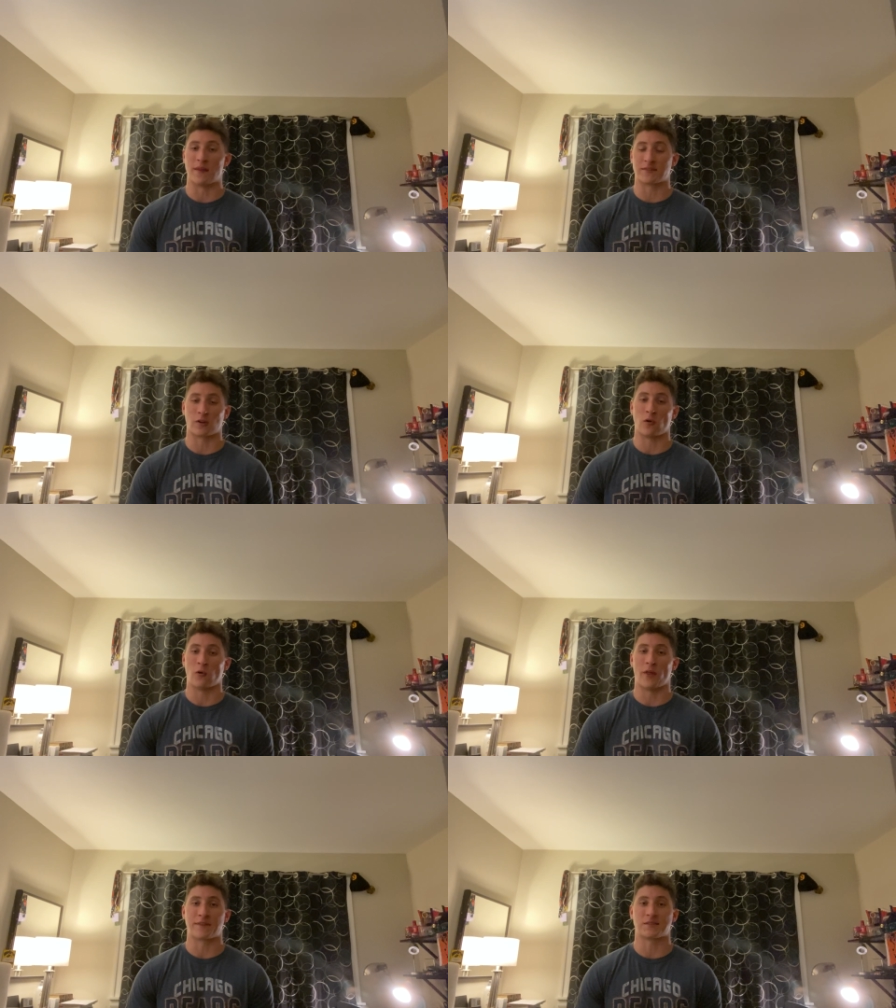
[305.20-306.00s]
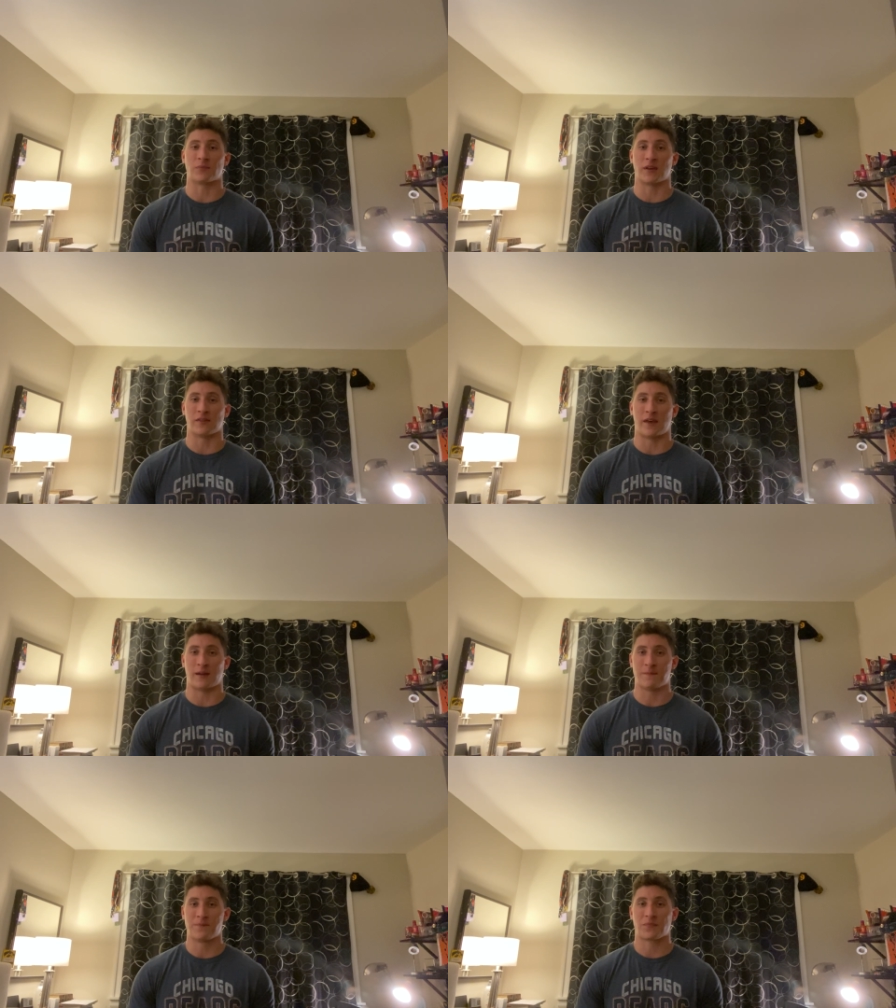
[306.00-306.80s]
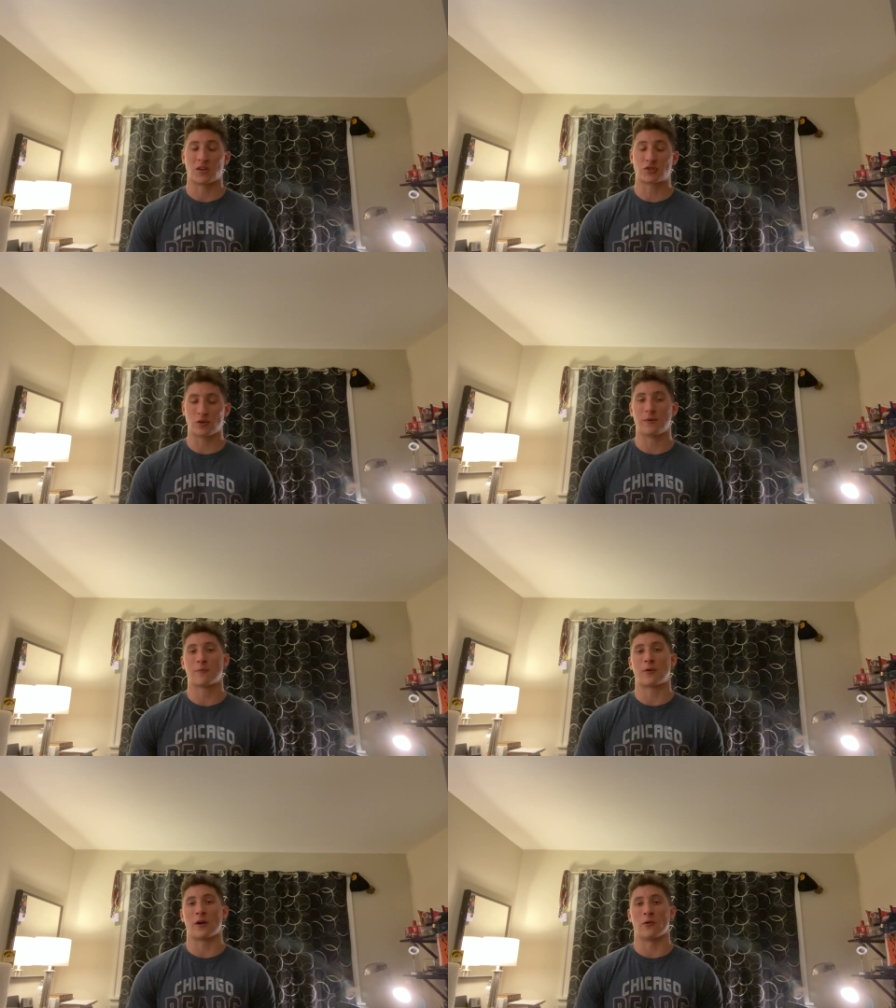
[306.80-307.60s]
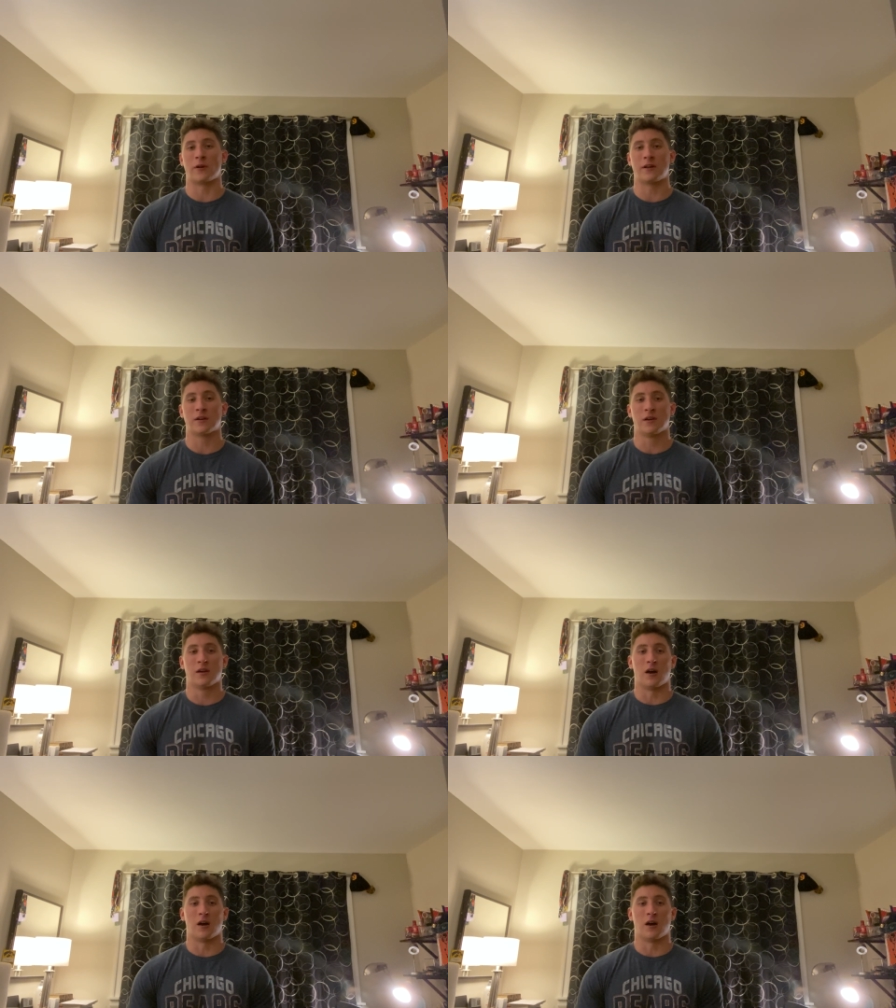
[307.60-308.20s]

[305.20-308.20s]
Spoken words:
That's the goal. That's something that should be a priority.